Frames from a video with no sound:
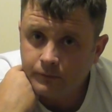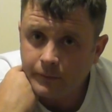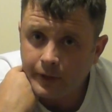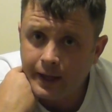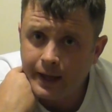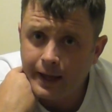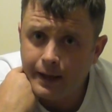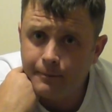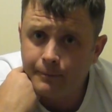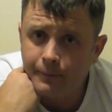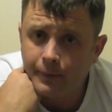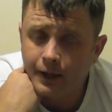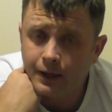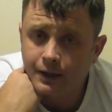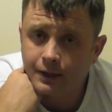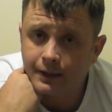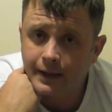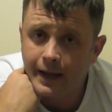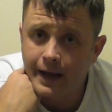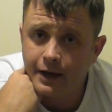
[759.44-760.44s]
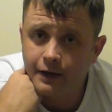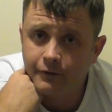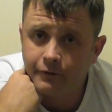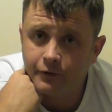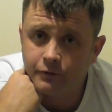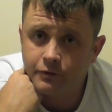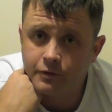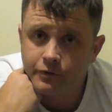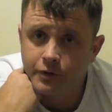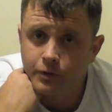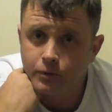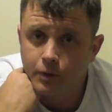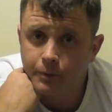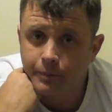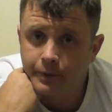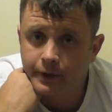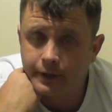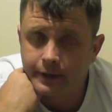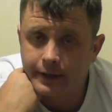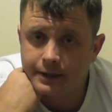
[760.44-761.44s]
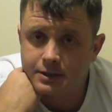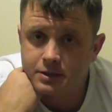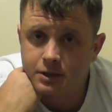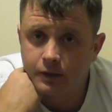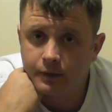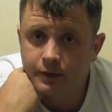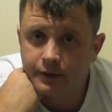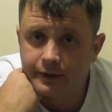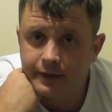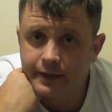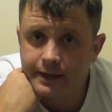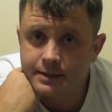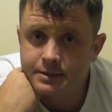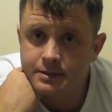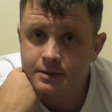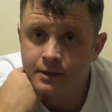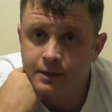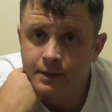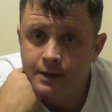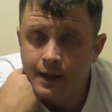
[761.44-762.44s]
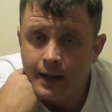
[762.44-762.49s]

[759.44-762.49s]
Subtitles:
I'll get another review up in the next couple of days.